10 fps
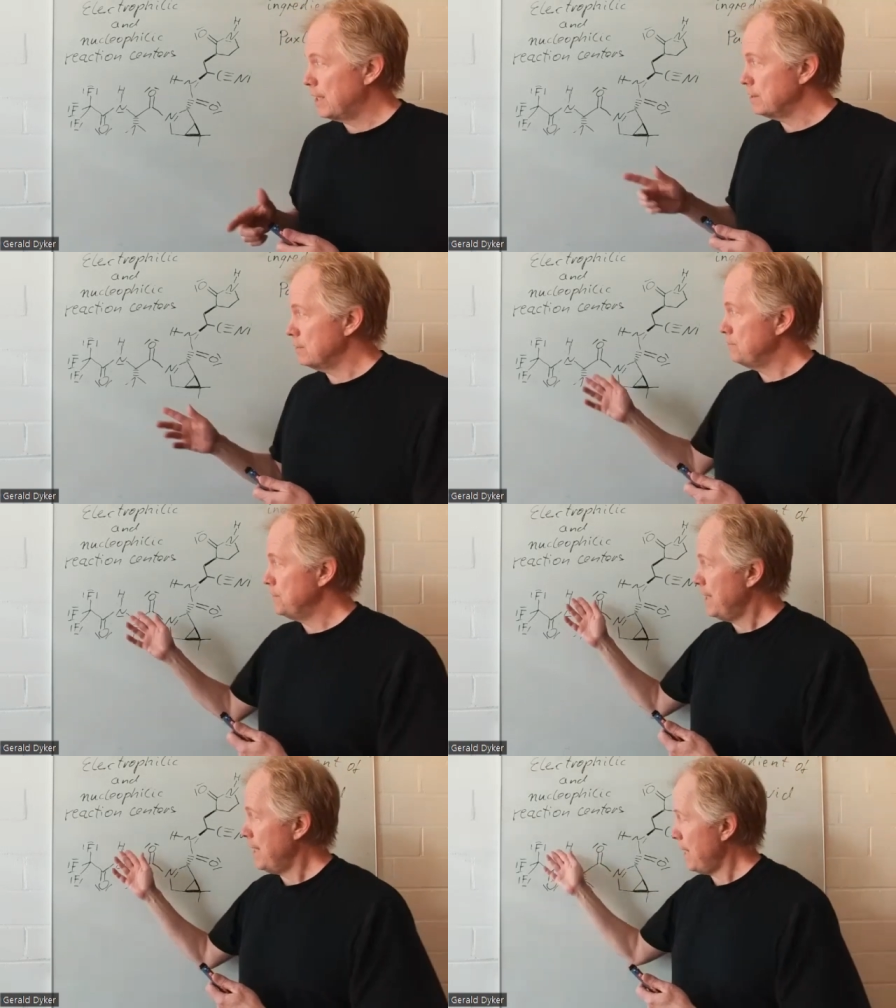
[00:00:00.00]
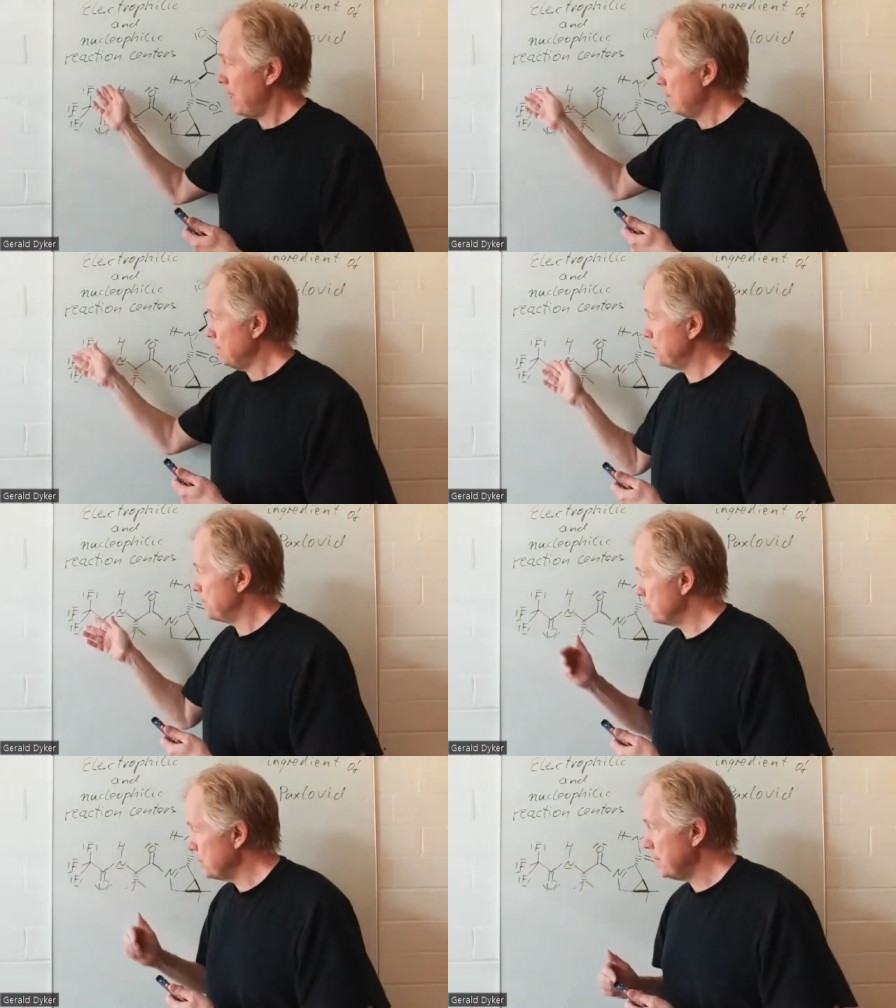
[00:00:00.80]
And we have
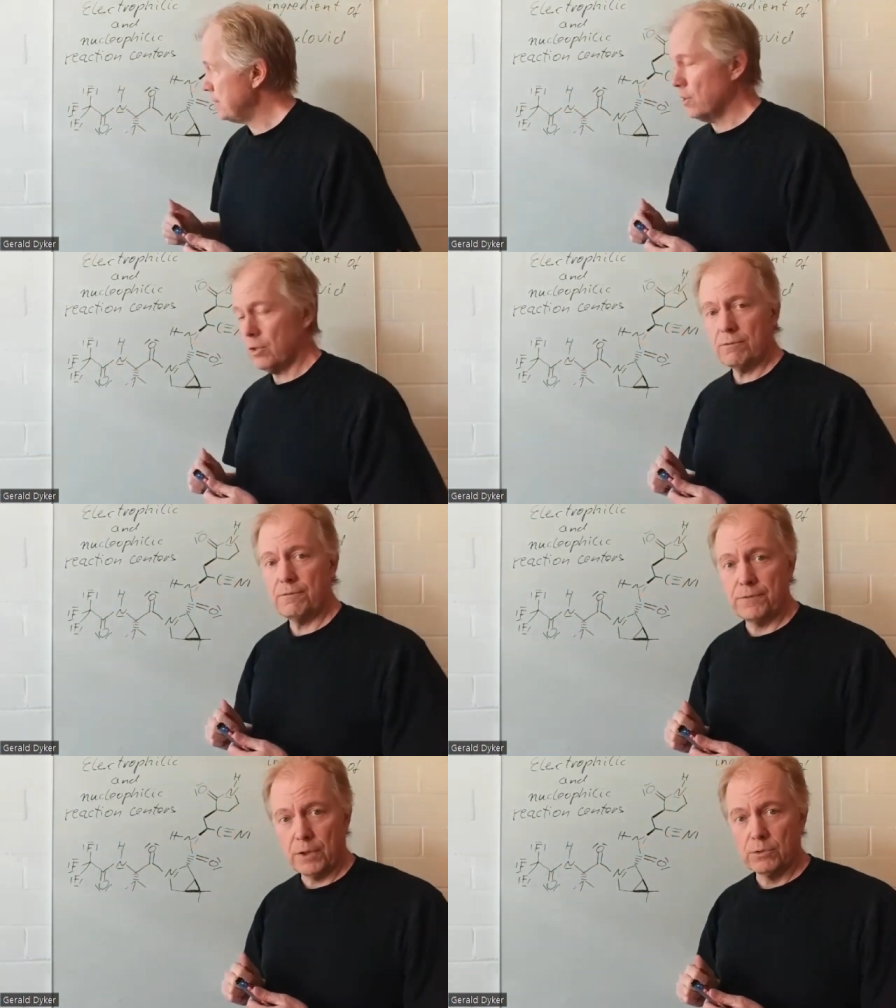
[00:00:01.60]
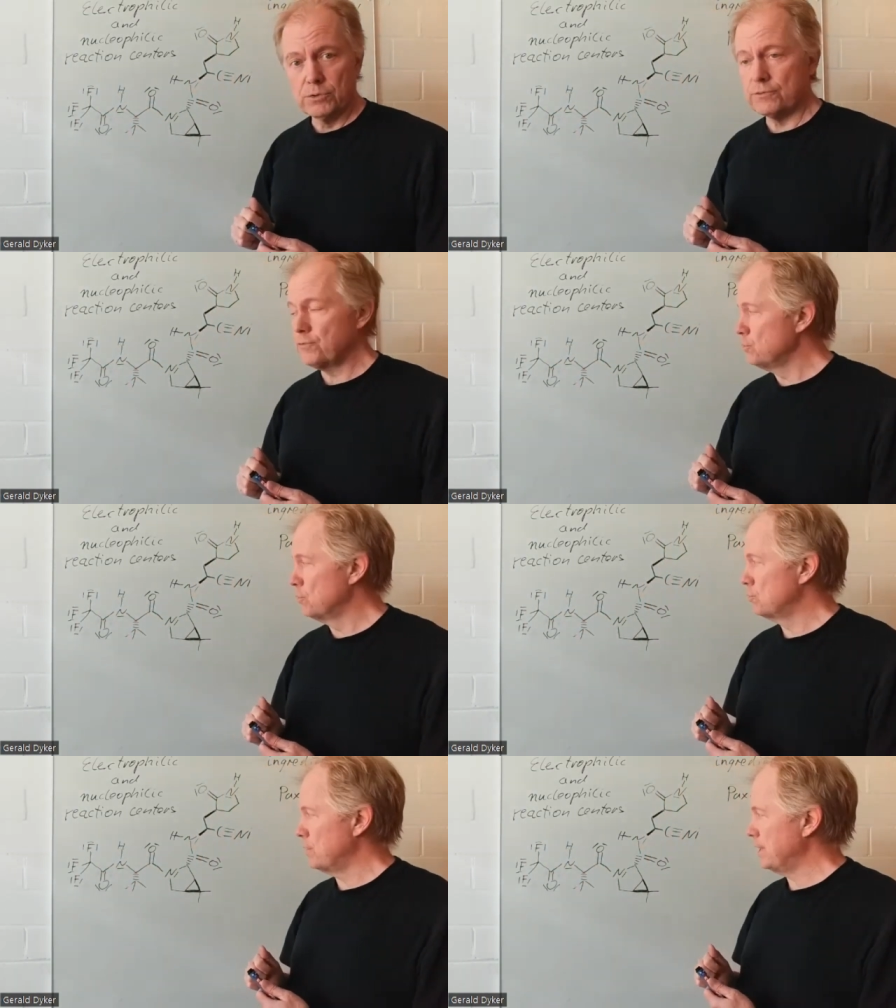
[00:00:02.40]
three of those
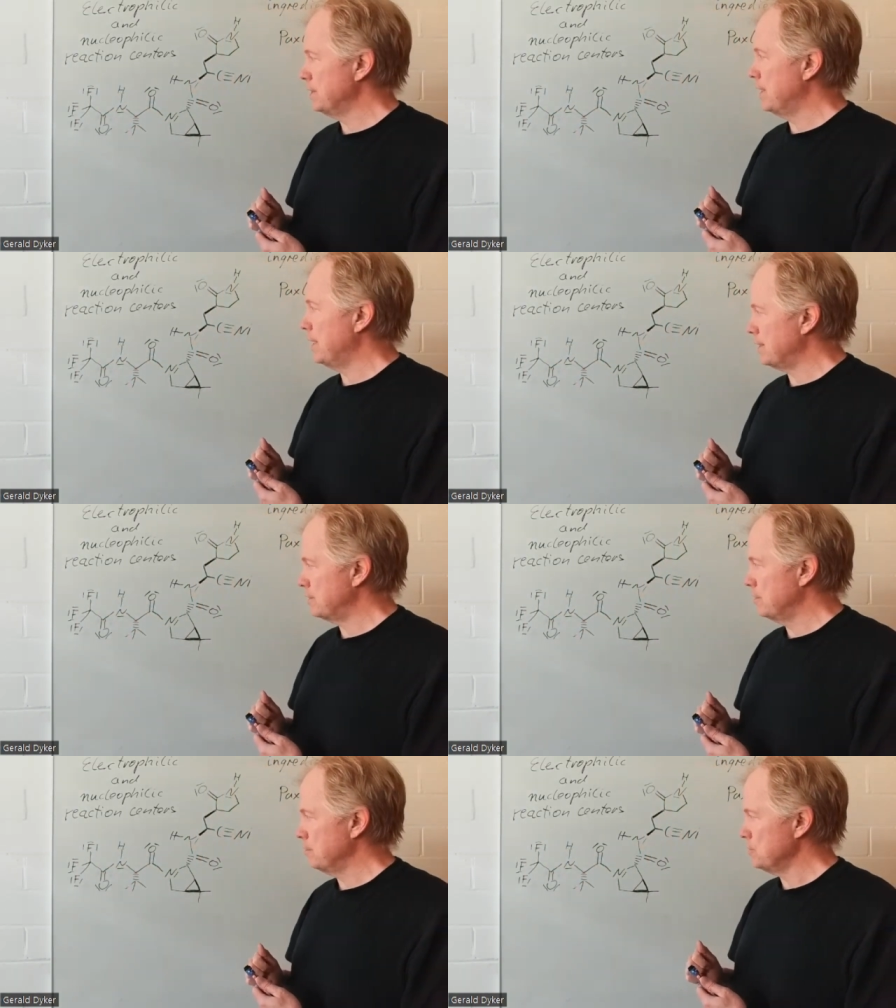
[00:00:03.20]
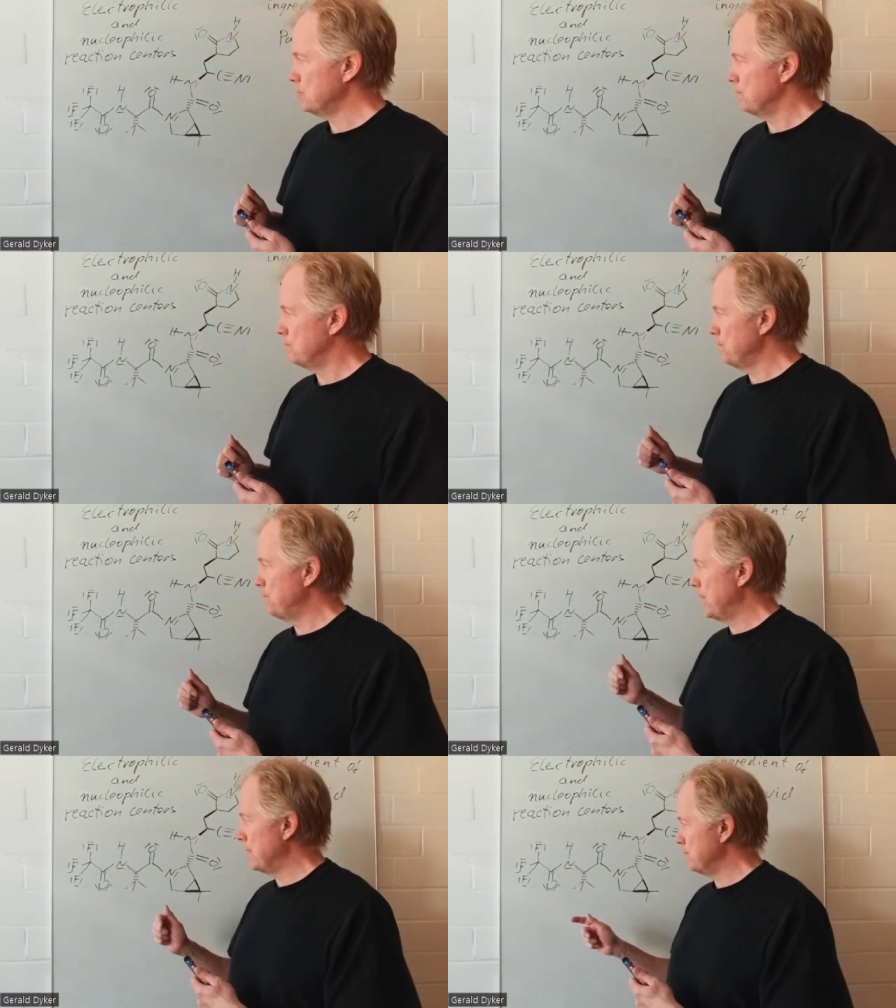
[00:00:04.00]
fluorine atoms
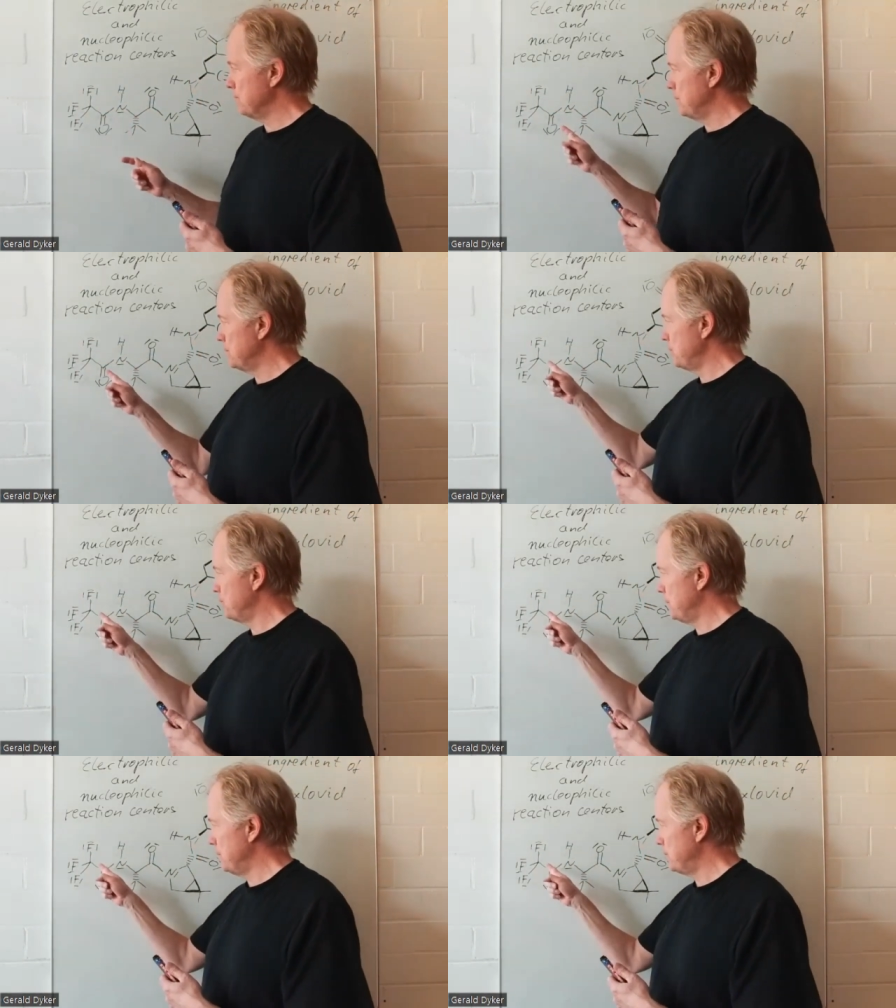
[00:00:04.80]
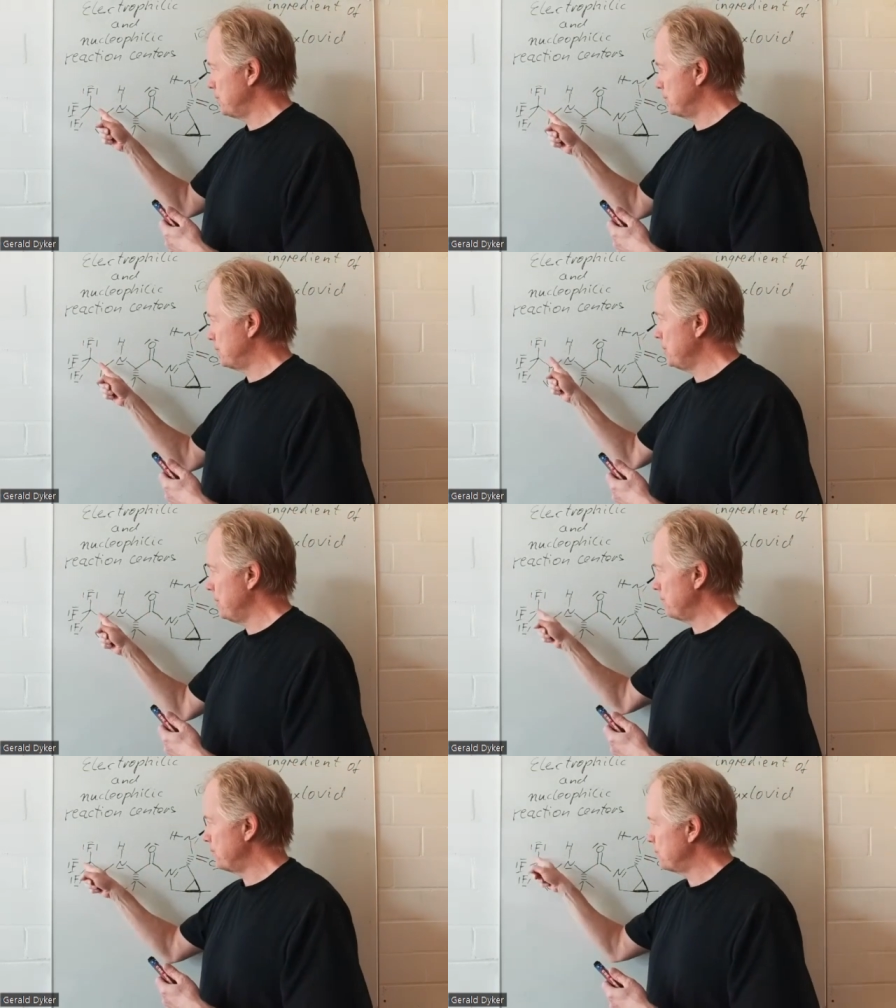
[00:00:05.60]
with, the, with these
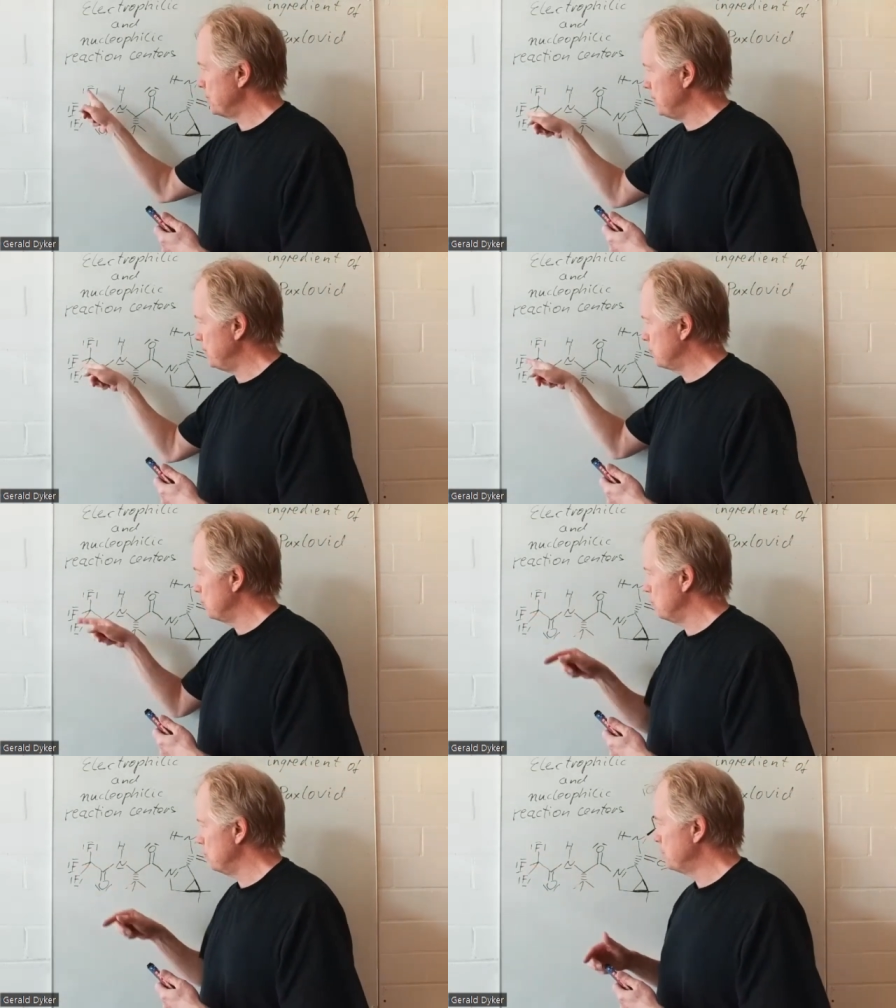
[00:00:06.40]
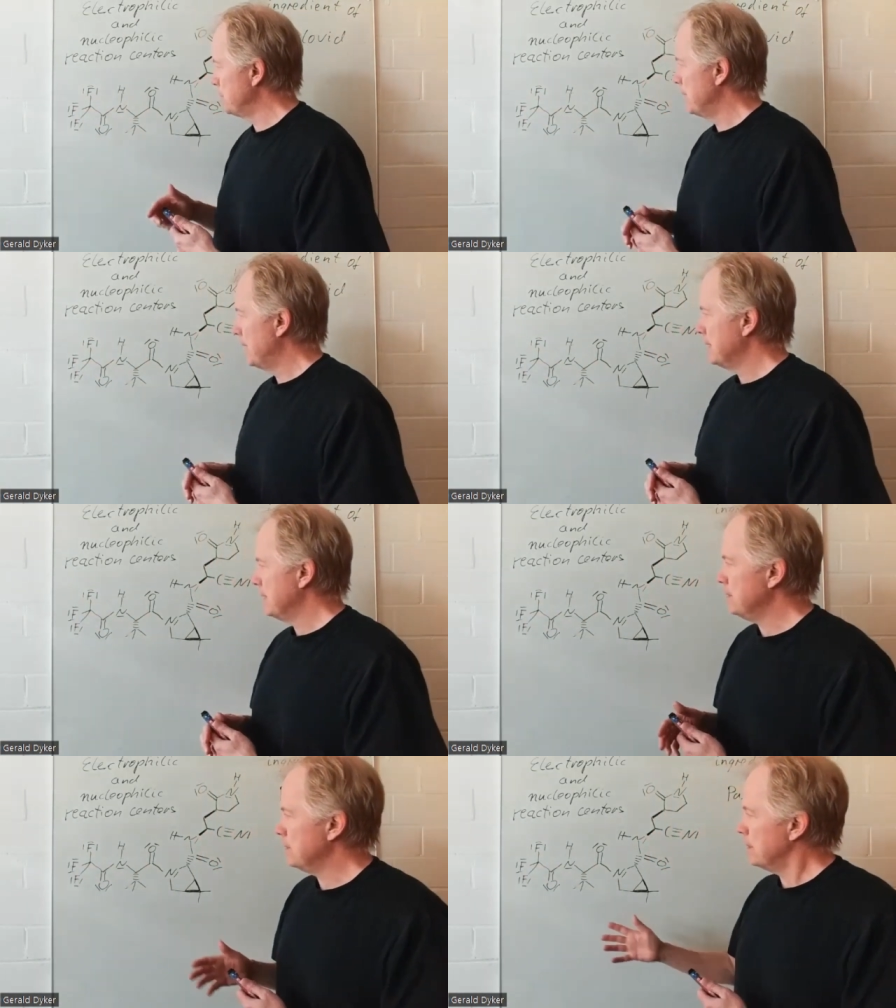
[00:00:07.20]
CF3 group
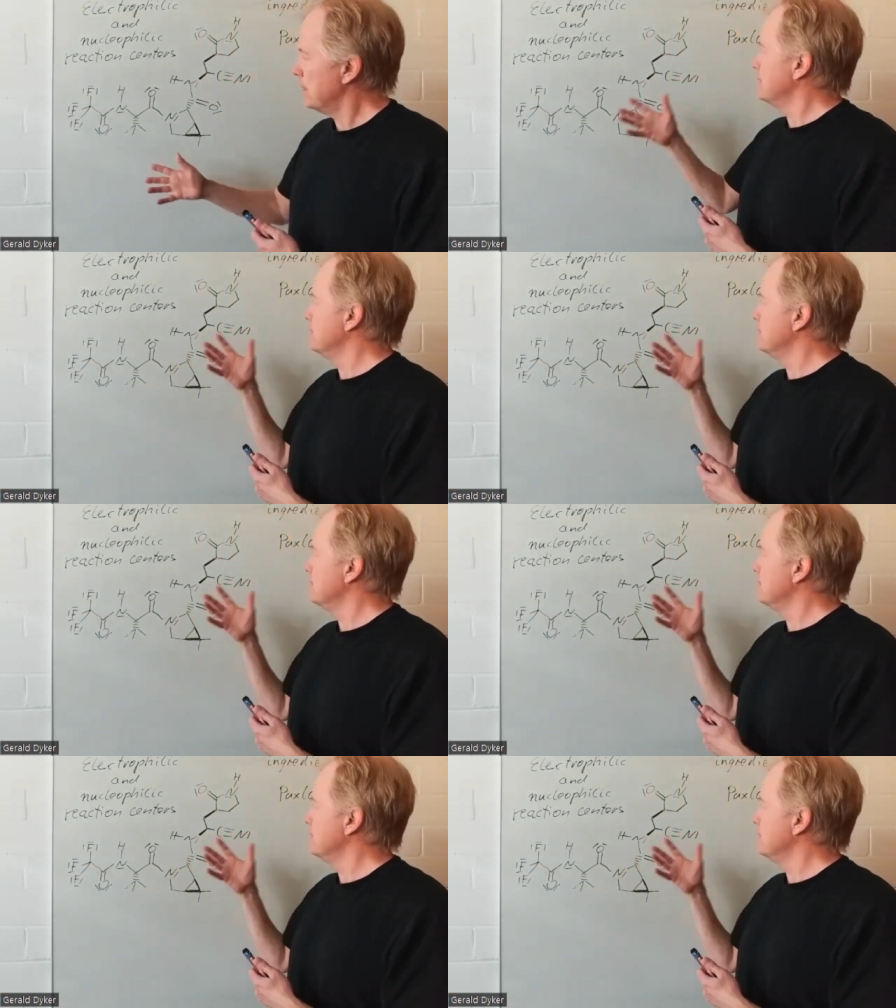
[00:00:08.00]
here